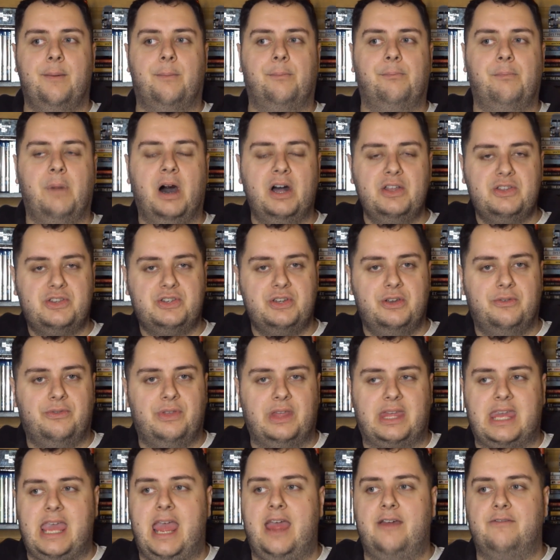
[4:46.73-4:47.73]
much of
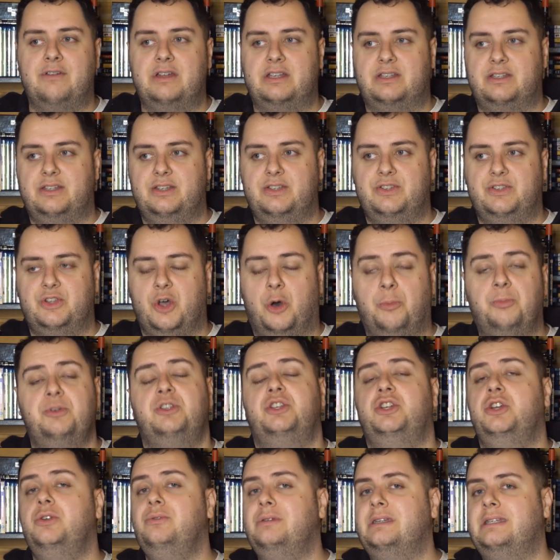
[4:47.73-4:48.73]
the character's
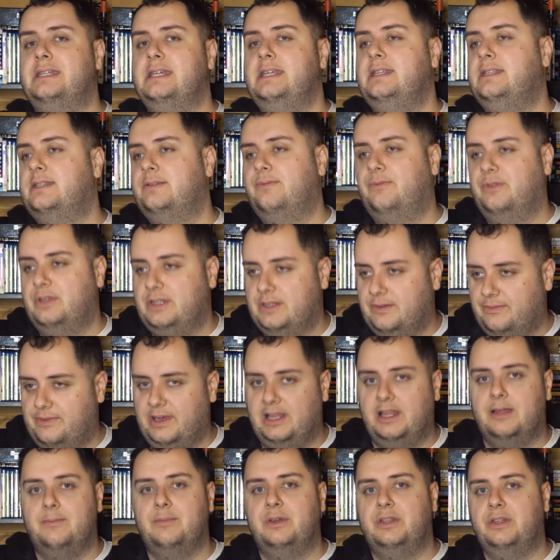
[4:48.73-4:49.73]
opportunity for
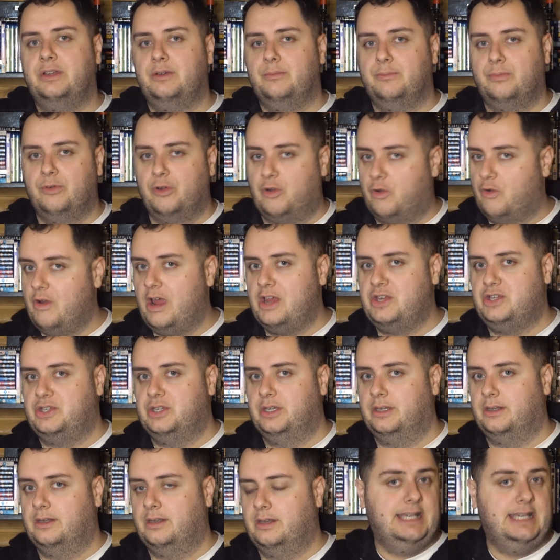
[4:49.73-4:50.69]
development and progression.